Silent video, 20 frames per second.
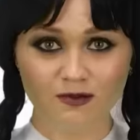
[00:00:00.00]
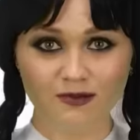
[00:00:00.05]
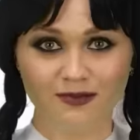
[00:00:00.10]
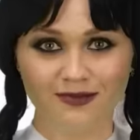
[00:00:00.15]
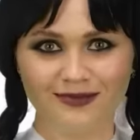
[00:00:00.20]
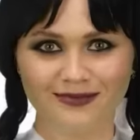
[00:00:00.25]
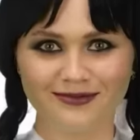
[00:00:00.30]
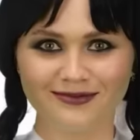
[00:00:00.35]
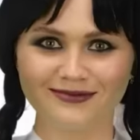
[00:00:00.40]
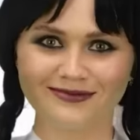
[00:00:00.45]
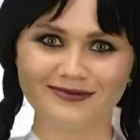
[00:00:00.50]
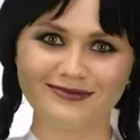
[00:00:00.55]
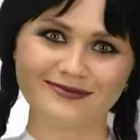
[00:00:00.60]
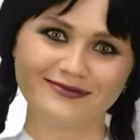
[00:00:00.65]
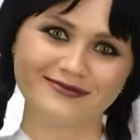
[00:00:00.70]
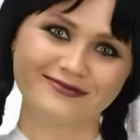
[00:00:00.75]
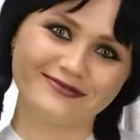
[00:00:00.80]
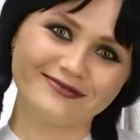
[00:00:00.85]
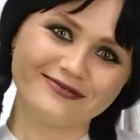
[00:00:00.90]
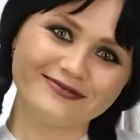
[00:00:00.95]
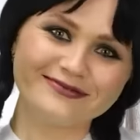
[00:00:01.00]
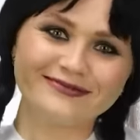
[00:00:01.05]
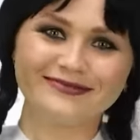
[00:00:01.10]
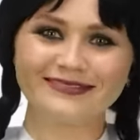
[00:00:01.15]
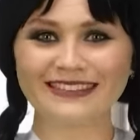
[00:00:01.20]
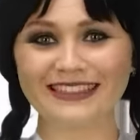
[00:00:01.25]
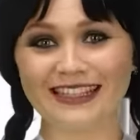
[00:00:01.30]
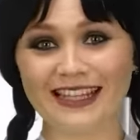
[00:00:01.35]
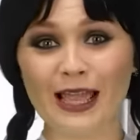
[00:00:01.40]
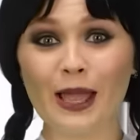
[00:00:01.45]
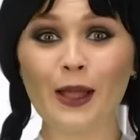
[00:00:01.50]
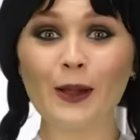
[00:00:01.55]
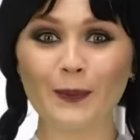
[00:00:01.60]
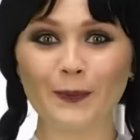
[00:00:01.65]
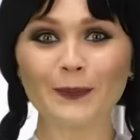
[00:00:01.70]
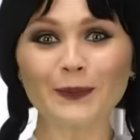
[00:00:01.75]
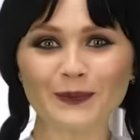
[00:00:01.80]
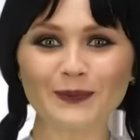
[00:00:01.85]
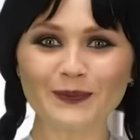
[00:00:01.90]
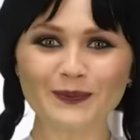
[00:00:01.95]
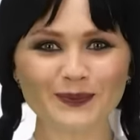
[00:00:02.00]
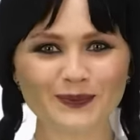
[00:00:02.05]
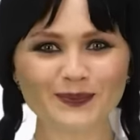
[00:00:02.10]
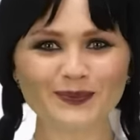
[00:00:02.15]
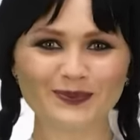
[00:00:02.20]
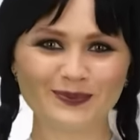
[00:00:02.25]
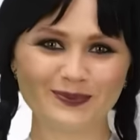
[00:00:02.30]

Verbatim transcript: good. See? That wasn't so hard,